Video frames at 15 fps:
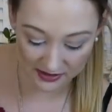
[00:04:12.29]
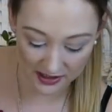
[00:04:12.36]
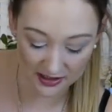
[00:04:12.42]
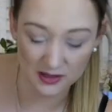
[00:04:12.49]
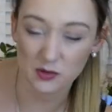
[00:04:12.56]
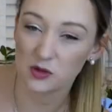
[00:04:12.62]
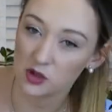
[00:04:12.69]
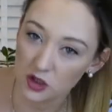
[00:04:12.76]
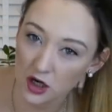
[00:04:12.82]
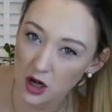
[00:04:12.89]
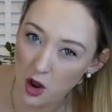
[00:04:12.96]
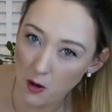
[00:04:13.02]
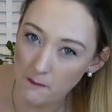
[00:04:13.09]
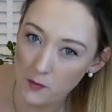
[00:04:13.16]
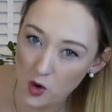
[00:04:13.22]
and it will look a
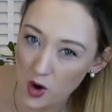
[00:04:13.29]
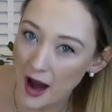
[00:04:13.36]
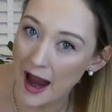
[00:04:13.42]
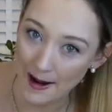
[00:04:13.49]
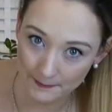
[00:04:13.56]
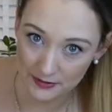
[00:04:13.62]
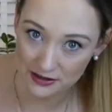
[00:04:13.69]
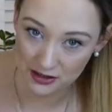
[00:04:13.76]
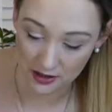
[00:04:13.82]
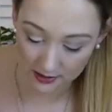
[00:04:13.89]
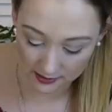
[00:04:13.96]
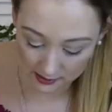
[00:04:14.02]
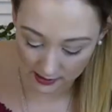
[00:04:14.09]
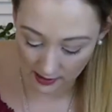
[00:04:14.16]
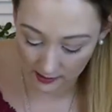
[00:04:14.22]
lot more
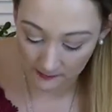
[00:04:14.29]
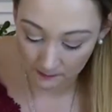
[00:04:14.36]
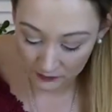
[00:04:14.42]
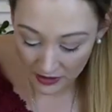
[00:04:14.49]
appetising